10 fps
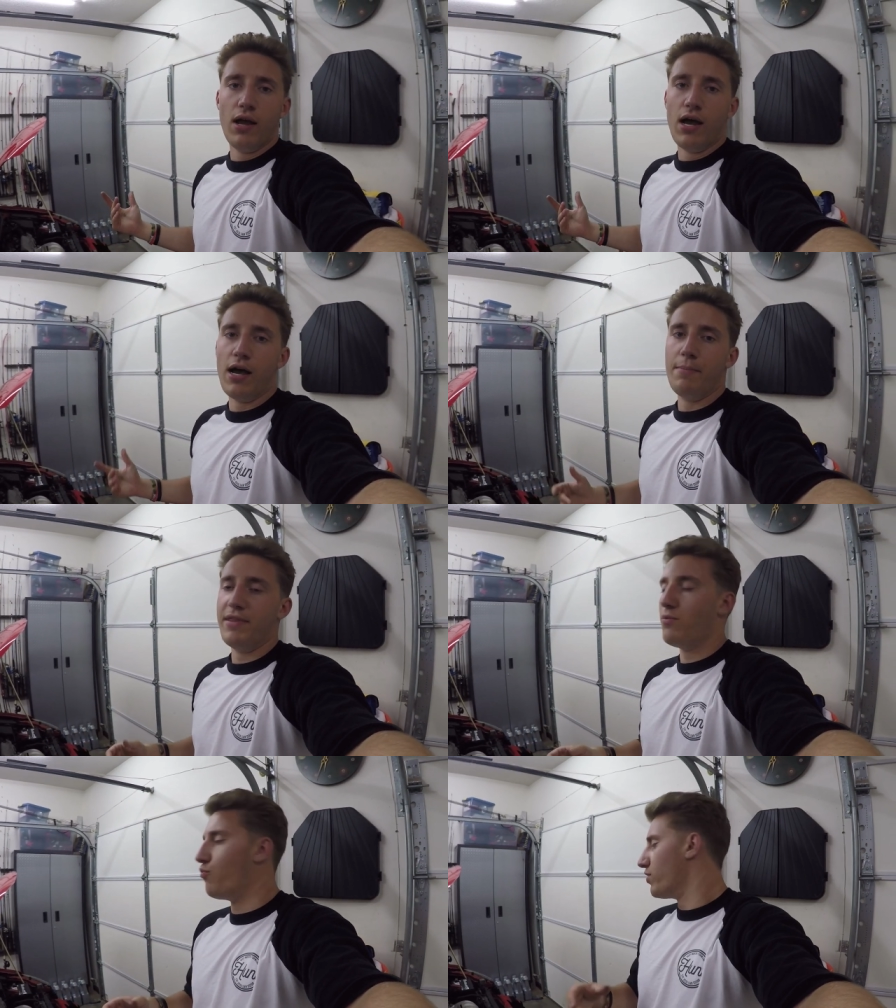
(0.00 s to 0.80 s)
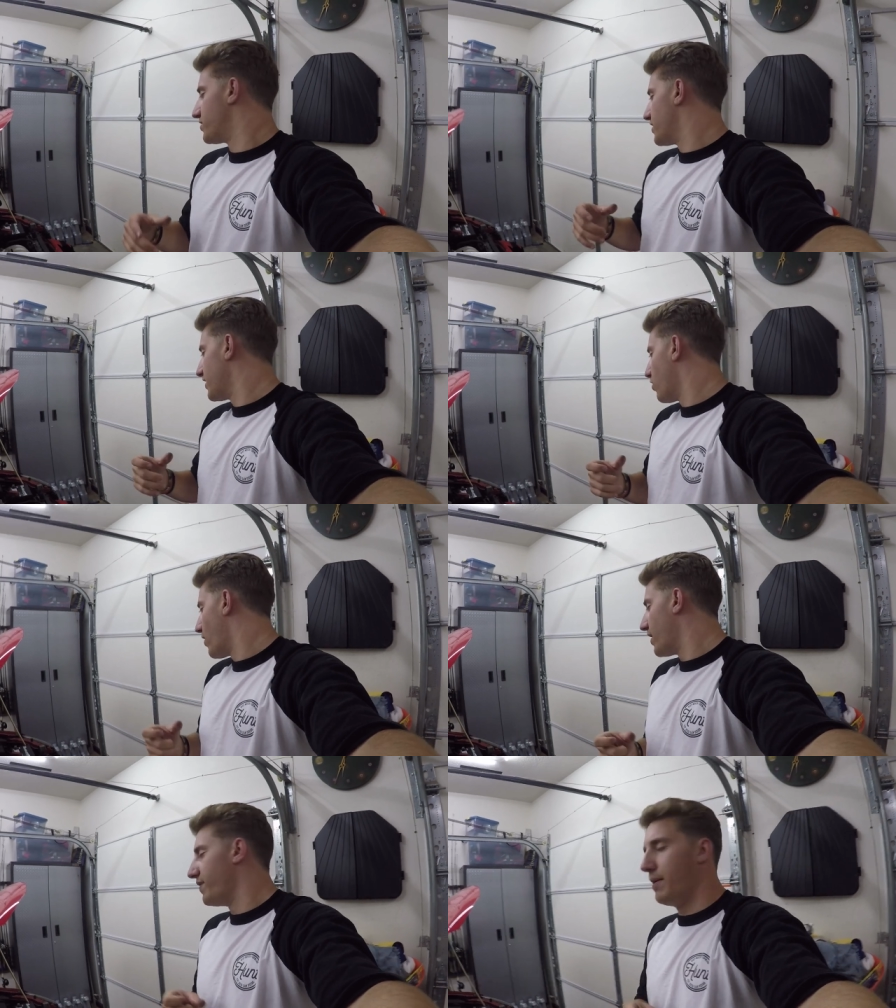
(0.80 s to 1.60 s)
Um, and then once they go
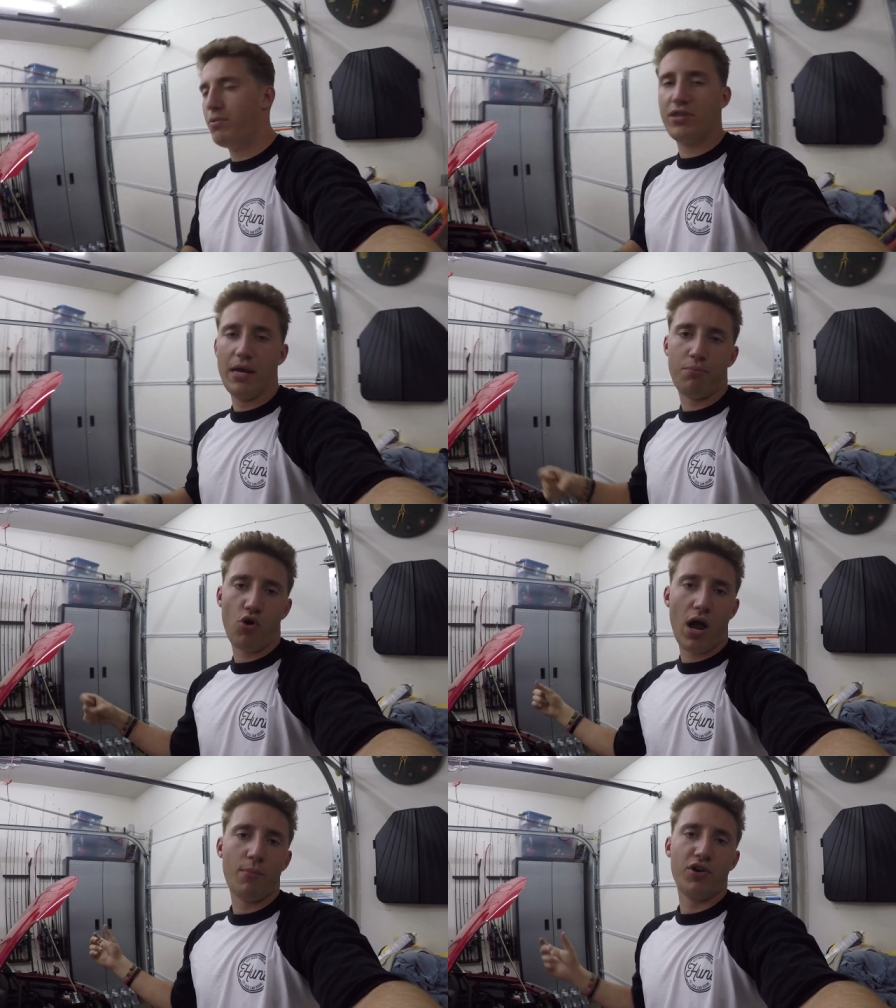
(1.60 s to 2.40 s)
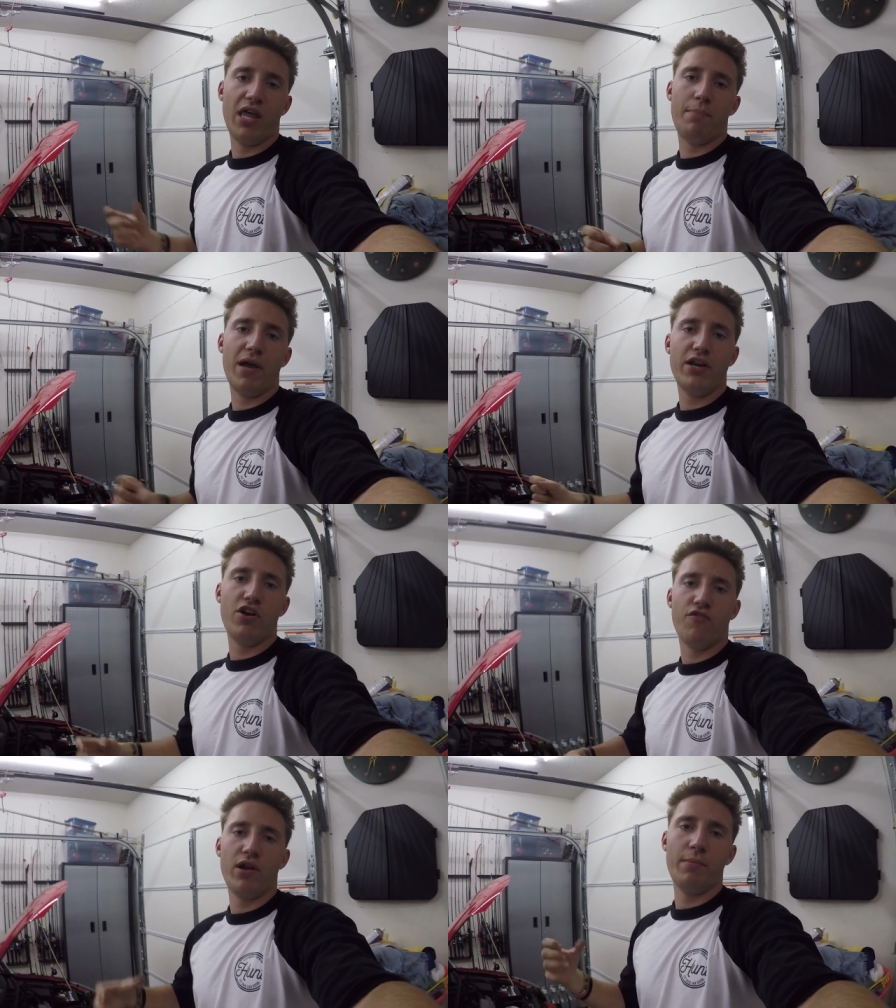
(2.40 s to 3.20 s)
ahead and they put that primer and that paint
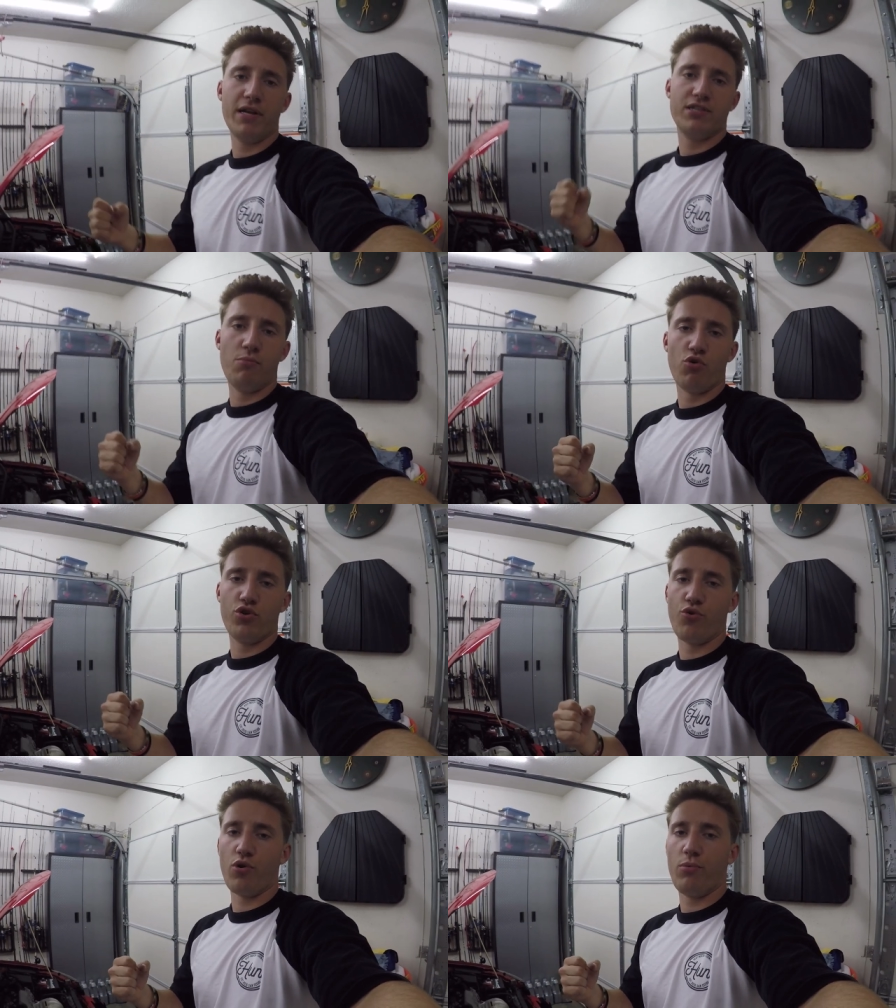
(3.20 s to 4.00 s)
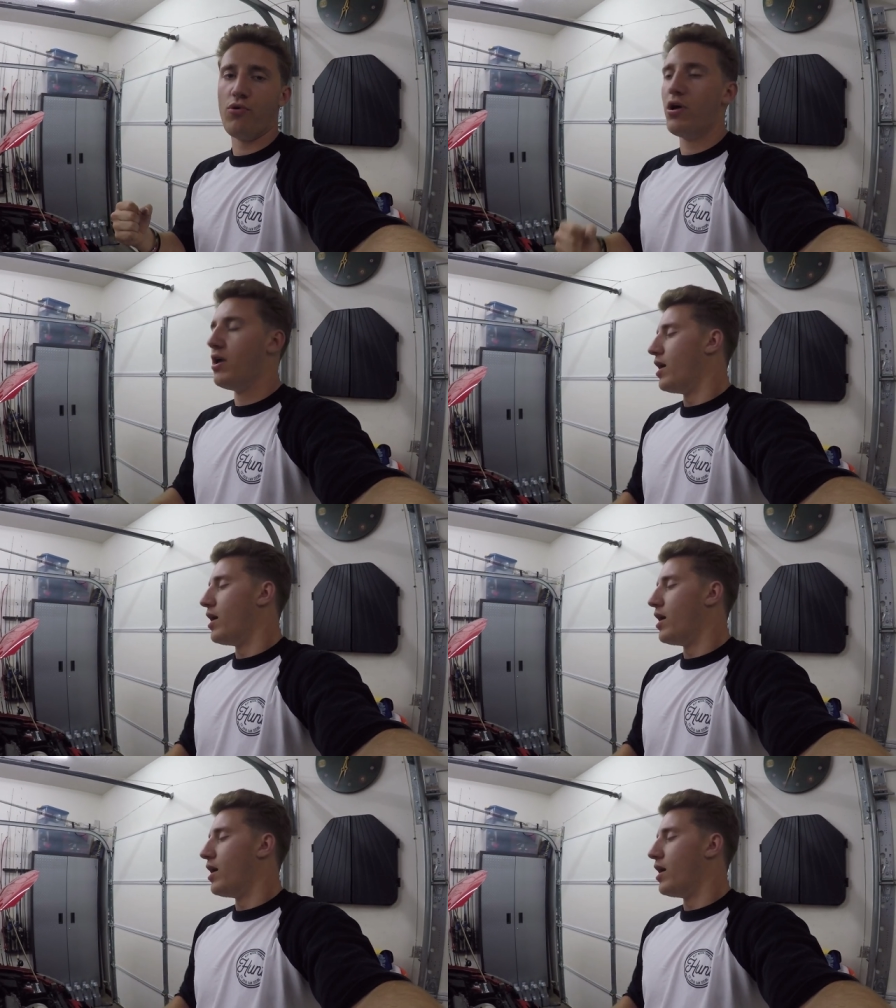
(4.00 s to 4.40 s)
over it, it makes it more durable.